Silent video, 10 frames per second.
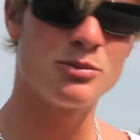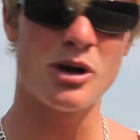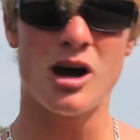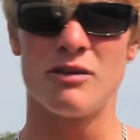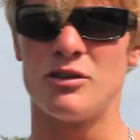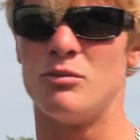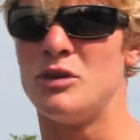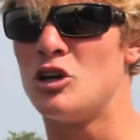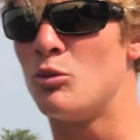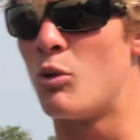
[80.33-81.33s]
above the
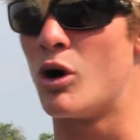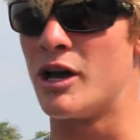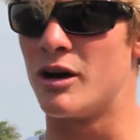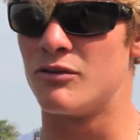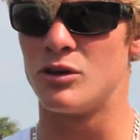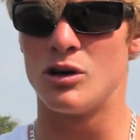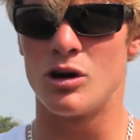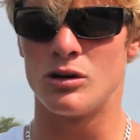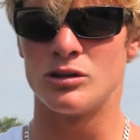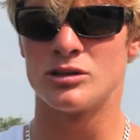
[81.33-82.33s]
middle point of the
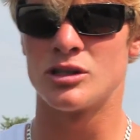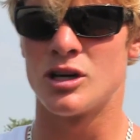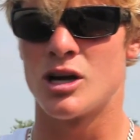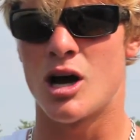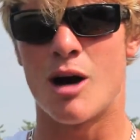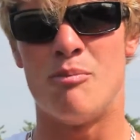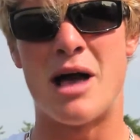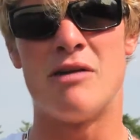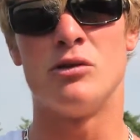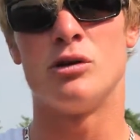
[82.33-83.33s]
nose a
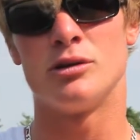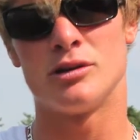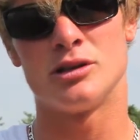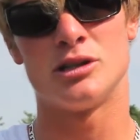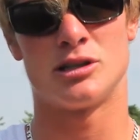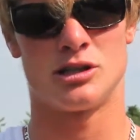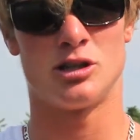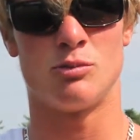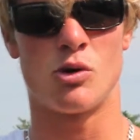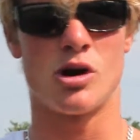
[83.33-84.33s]
bevel in
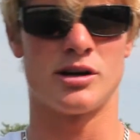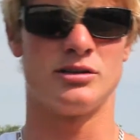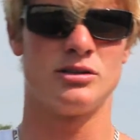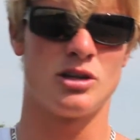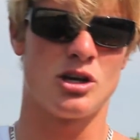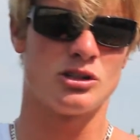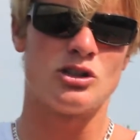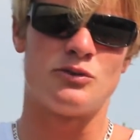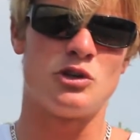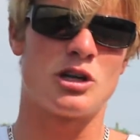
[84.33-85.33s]
the board.
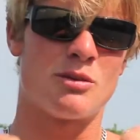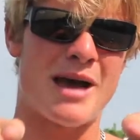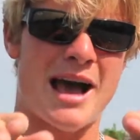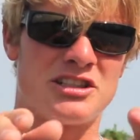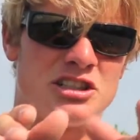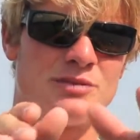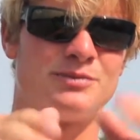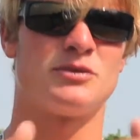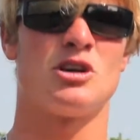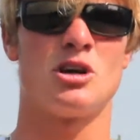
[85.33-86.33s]
So if you can imagine,
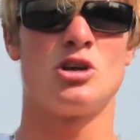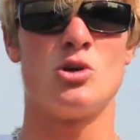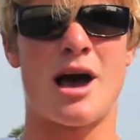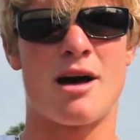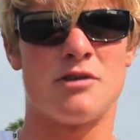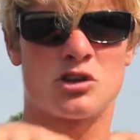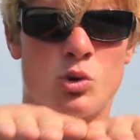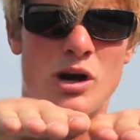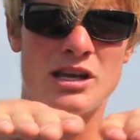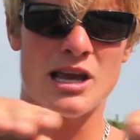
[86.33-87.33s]
you have a
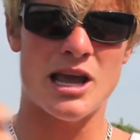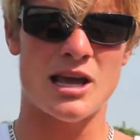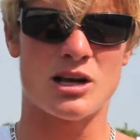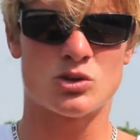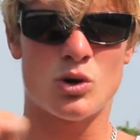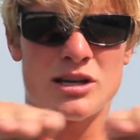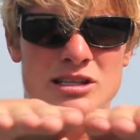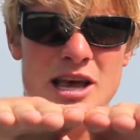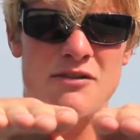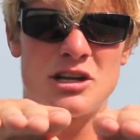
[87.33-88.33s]

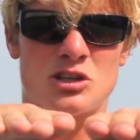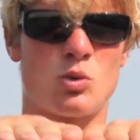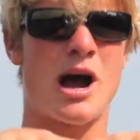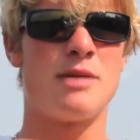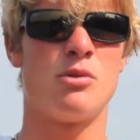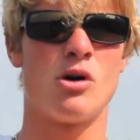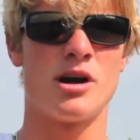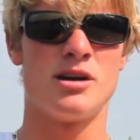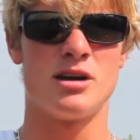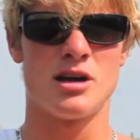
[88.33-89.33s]
27-inch wide
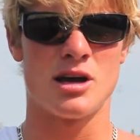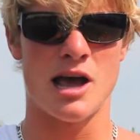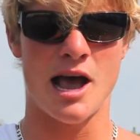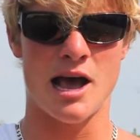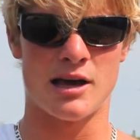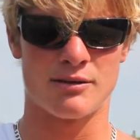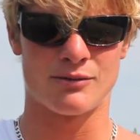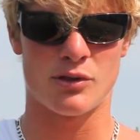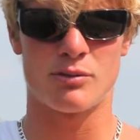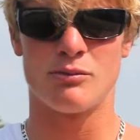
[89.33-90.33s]
board, and
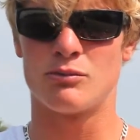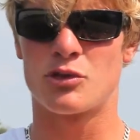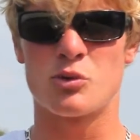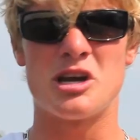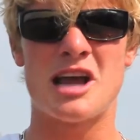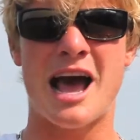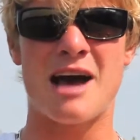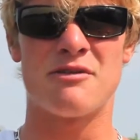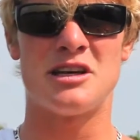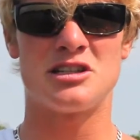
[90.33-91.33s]

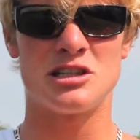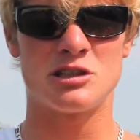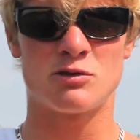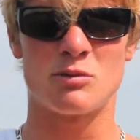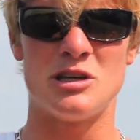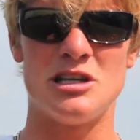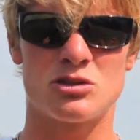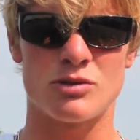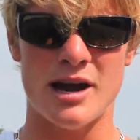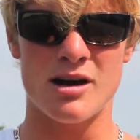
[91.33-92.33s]
3.5 inches from
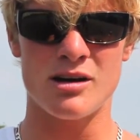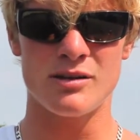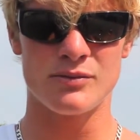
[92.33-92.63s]
each rail